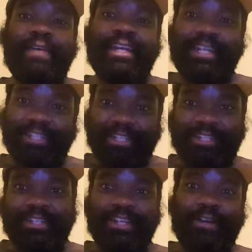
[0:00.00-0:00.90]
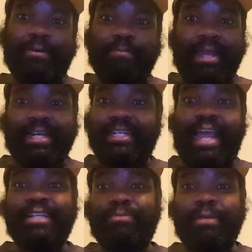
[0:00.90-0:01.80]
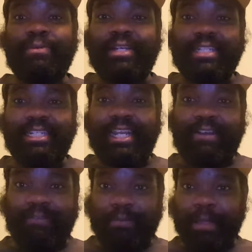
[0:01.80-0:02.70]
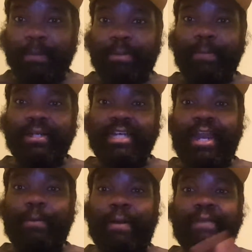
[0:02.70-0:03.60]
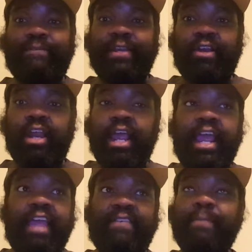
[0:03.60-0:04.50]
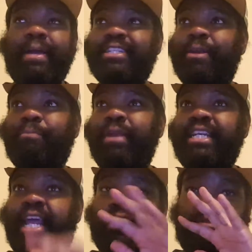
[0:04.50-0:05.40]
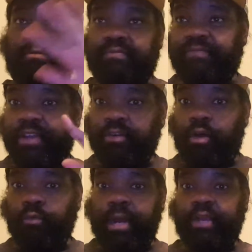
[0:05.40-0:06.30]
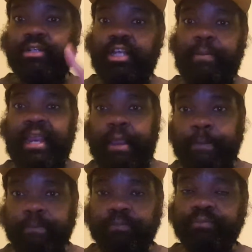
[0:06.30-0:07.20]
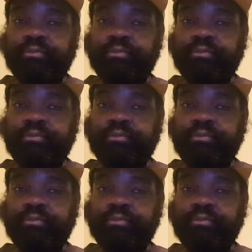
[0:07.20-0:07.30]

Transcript: The fact that Justin Tucker made it, that's believable. Because I think pretty much everybody figured, if anybody's going to break that field goal record, it's going to be him.